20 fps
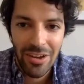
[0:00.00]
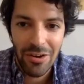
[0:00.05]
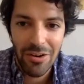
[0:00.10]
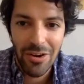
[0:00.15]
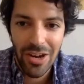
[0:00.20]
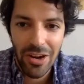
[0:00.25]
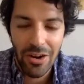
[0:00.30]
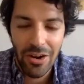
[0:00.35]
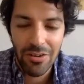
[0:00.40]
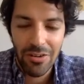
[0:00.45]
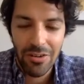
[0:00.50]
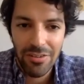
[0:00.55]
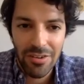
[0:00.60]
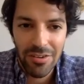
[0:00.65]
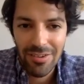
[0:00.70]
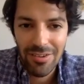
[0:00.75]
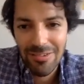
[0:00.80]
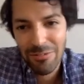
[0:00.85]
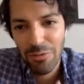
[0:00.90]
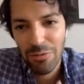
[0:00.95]
early on.
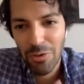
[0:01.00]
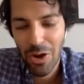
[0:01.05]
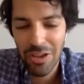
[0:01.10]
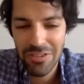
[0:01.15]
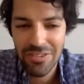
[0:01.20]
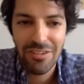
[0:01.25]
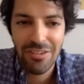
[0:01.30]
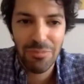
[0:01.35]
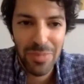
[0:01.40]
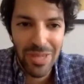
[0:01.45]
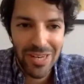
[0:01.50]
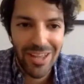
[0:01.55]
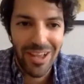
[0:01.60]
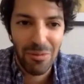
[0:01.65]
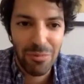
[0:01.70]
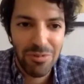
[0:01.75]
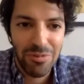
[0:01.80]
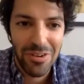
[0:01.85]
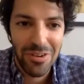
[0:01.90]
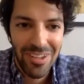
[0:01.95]
So for us, it's been
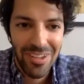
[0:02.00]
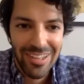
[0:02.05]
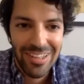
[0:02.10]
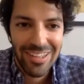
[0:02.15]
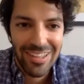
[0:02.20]
helpful.